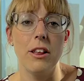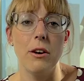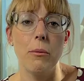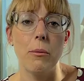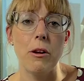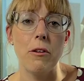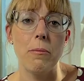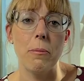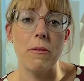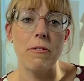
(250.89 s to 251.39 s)

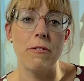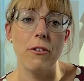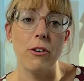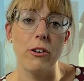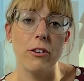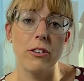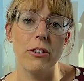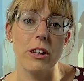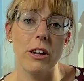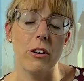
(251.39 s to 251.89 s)
we've been
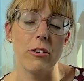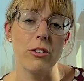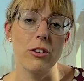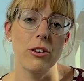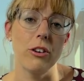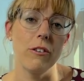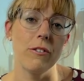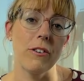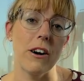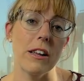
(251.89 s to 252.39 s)
focusing on
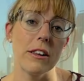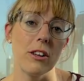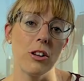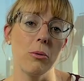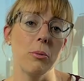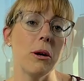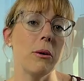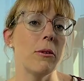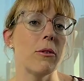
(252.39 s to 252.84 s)
so far this week.